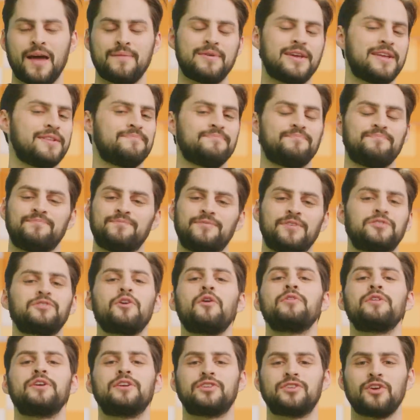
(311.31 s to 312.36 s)
I mean, there's
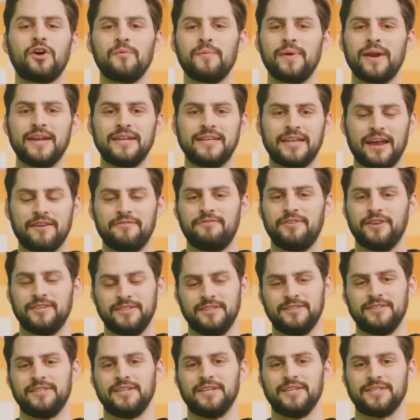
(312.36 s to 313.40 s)
only so many dead
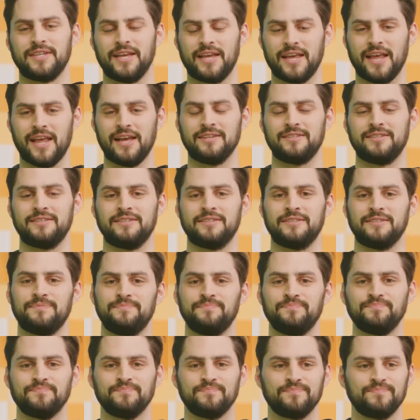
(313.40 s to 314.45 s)
physicists, I guess. Tesla's
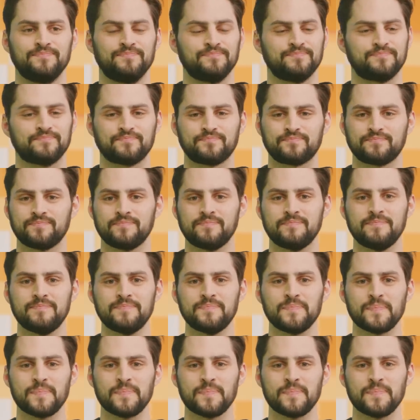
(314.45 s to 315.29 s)
taken, so.